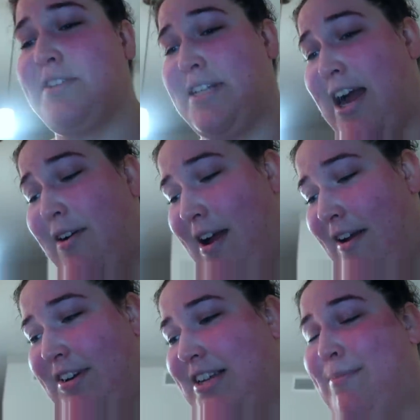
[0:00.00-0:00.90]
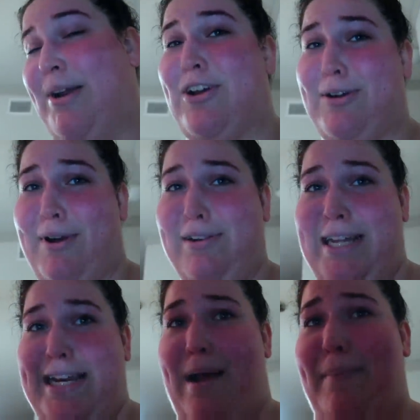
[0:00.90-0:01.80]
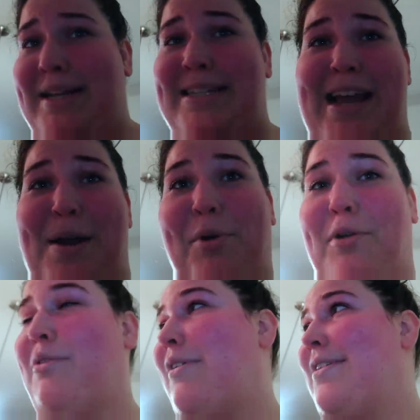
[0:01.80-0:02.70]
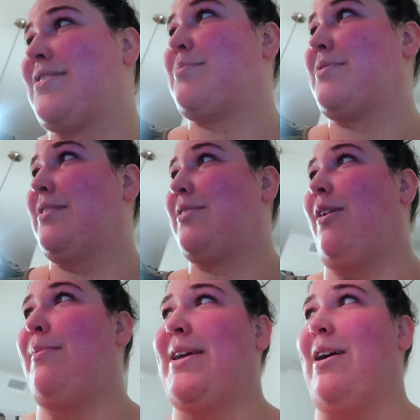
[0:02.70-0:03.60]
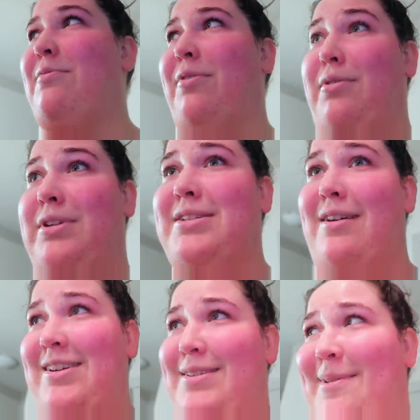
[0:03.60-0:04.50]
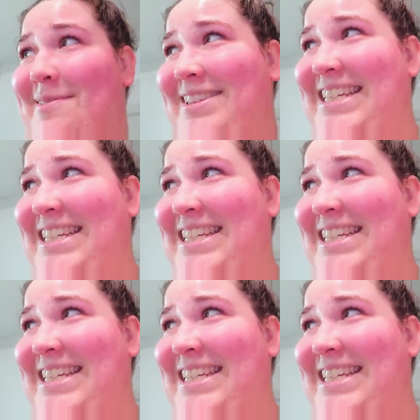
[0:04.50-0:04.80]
So now every time I talk about cleaning, I'm like, damn, Guru Gossip's gonna call me out for only talking about